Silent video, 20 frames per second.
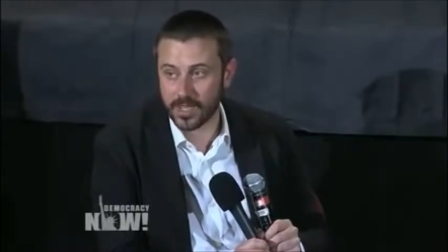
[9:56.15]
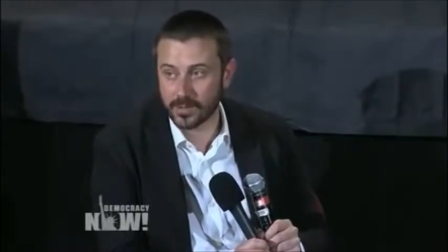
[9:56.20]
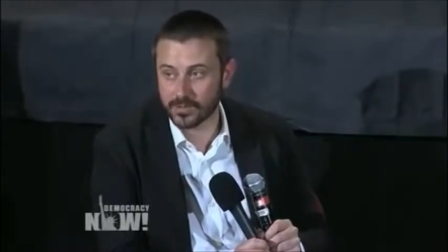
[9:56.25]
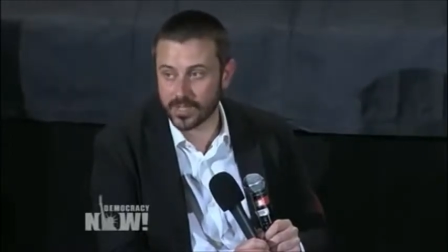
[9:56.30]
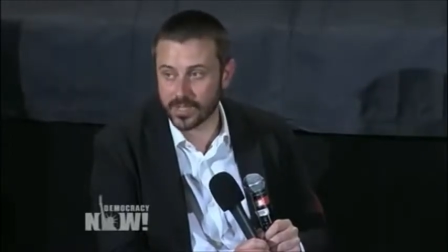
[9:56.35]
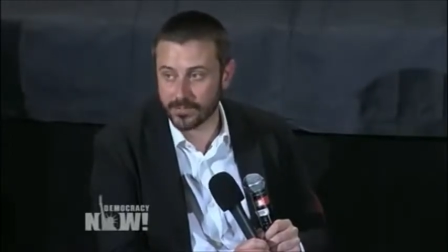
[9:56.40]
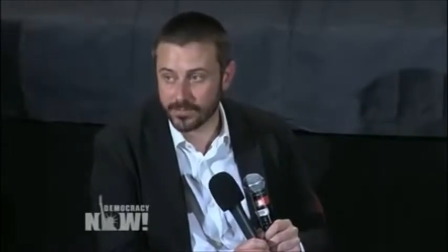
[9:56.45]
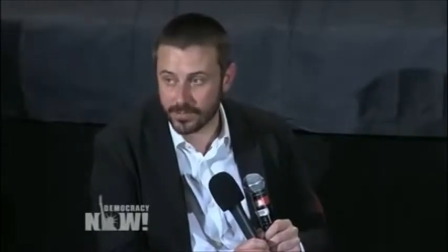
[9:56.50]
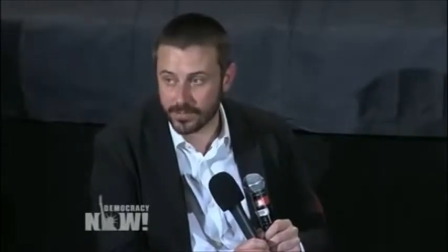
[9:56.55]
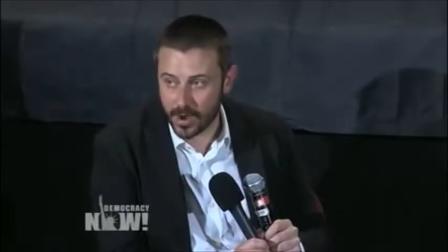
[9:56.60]
He
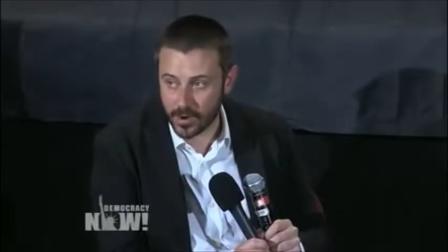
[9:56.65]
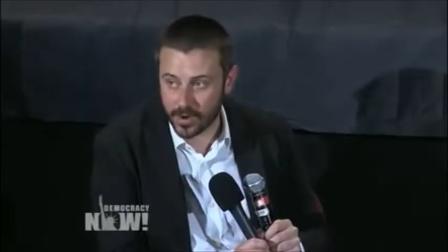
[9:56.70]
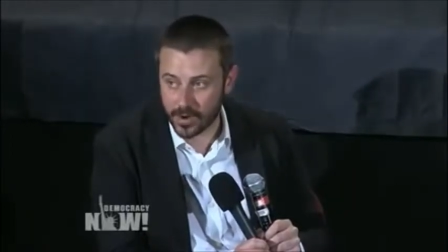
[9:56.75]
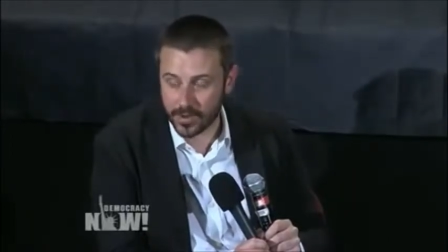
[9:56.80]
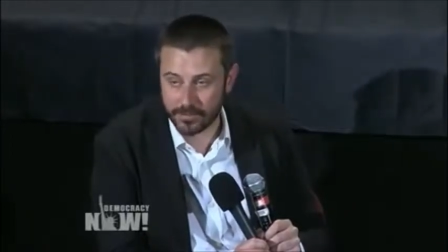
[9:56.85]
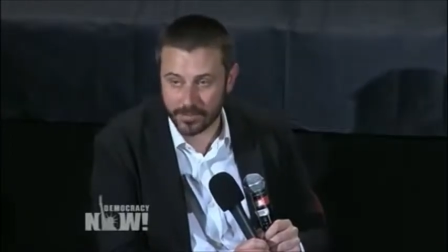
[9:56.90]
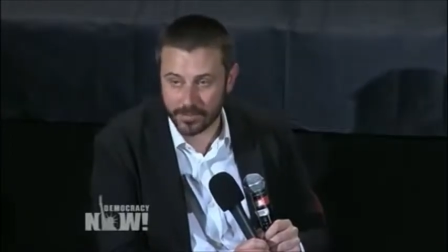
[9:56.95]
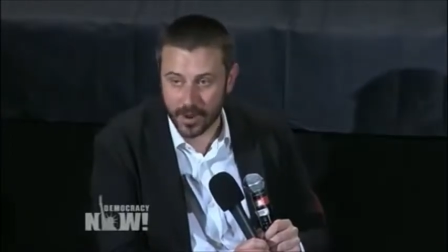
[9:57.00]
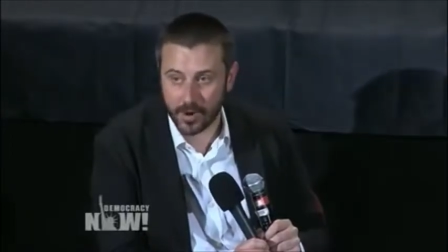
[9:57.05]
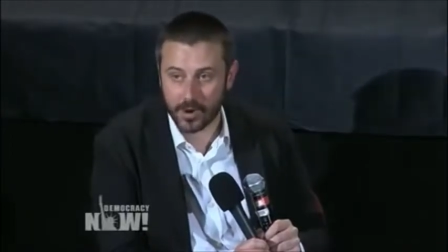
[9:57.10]
was a
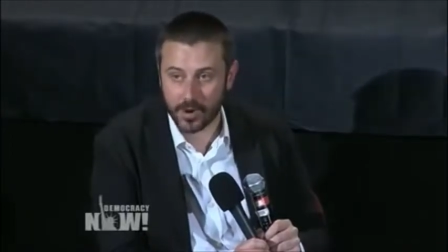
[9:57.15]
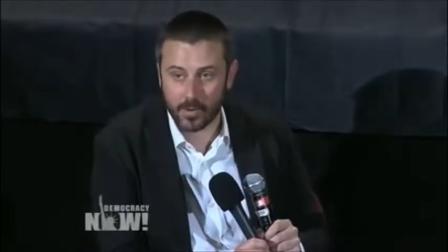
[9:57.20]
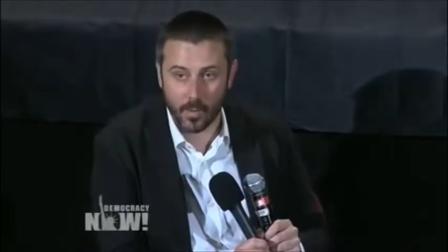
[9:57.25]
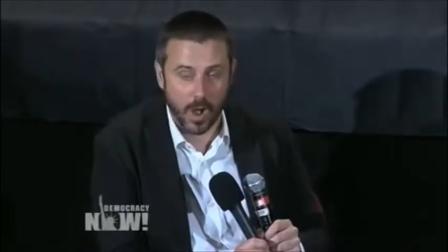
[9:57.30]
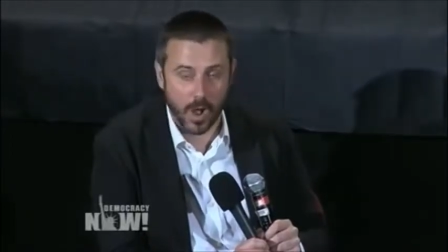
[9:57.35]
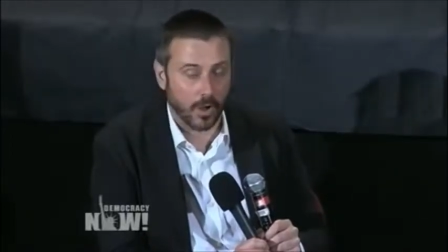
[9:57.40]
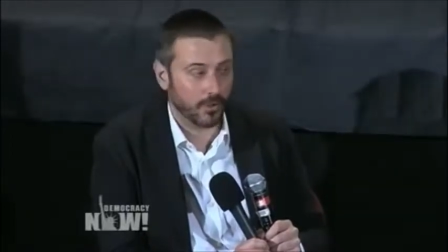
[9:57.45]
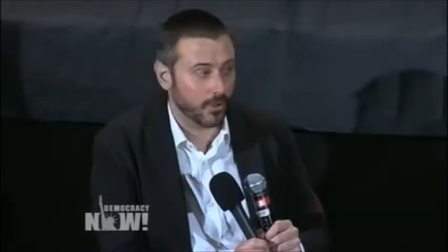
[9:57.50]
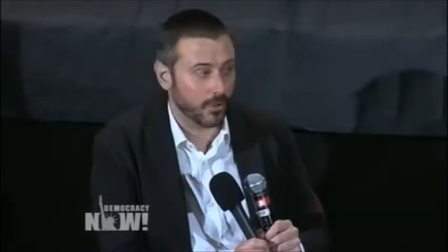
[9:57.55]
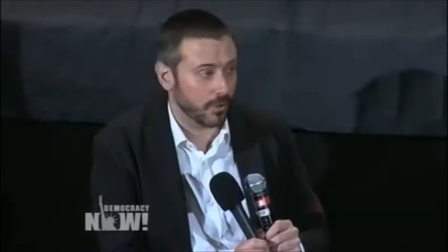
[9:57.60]
very, very
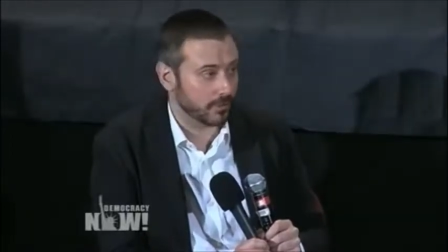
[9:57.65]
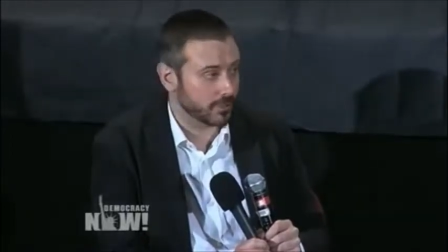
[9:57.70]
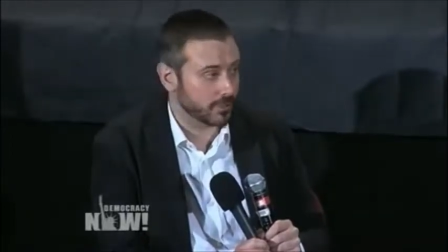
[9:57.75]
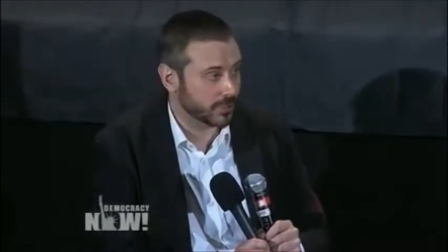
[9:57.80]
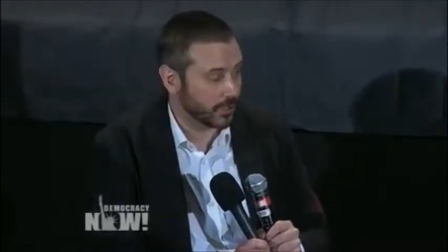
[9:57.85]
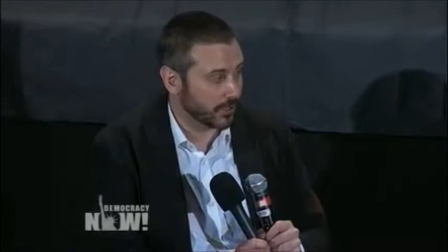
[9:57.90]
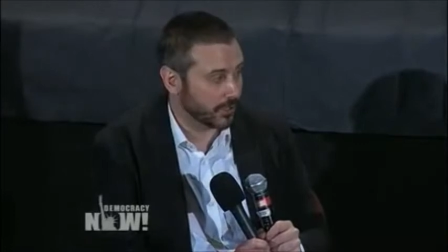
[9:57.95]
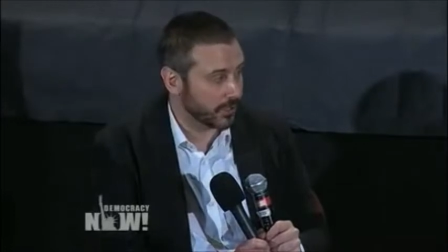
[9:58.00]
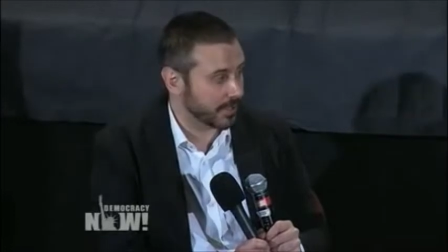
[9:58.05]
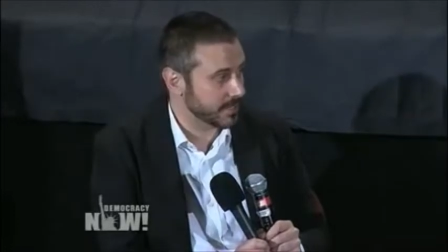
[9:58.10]
well known
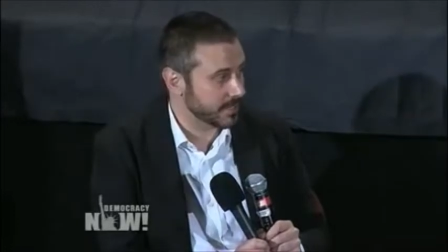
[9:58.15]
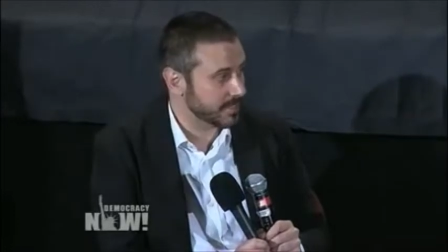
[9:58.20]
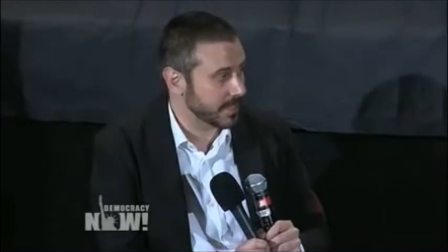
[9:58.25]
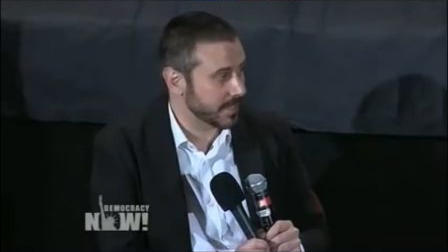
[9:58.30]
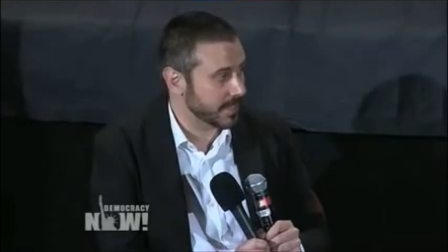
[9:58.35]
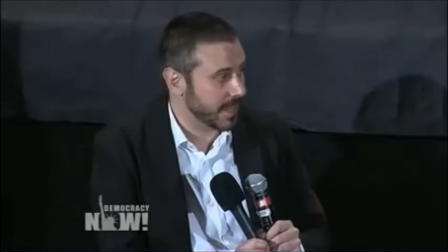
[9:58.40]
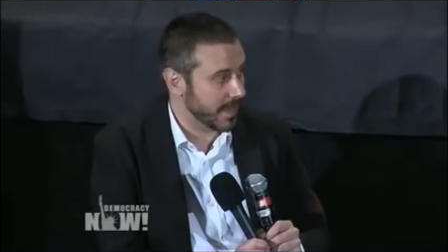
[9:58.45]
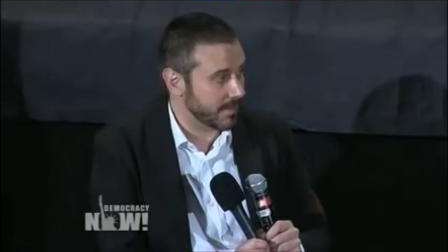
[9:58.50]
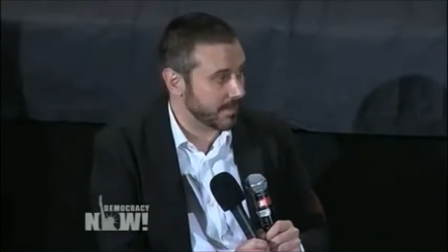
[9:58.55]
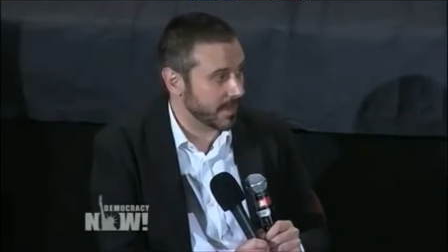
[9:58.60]
journalist
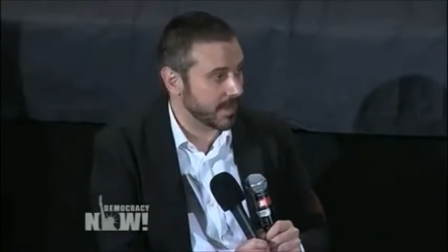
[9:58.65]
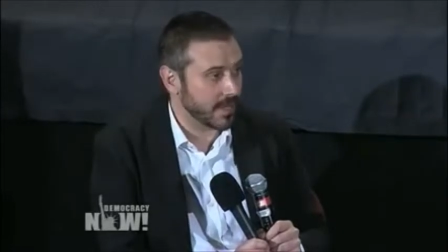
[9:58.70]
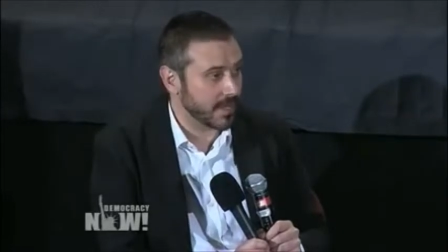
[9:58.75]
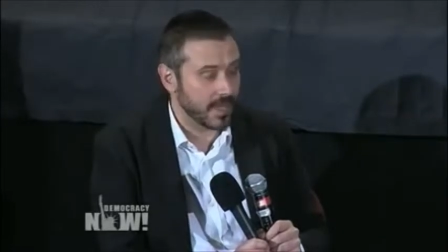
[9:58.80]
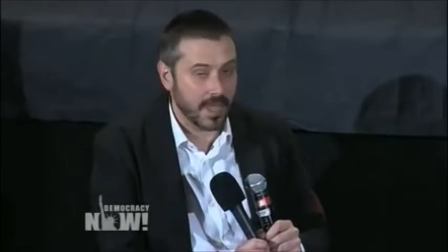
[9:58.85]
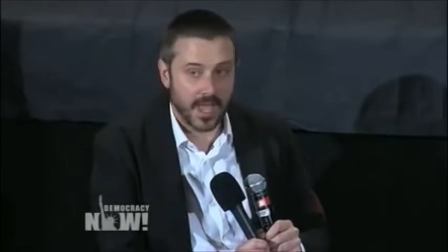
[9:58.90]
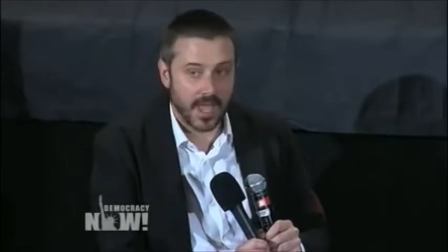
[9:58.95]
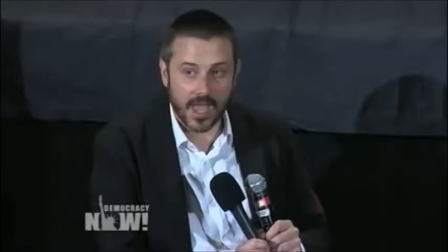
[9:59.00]
in Yemen,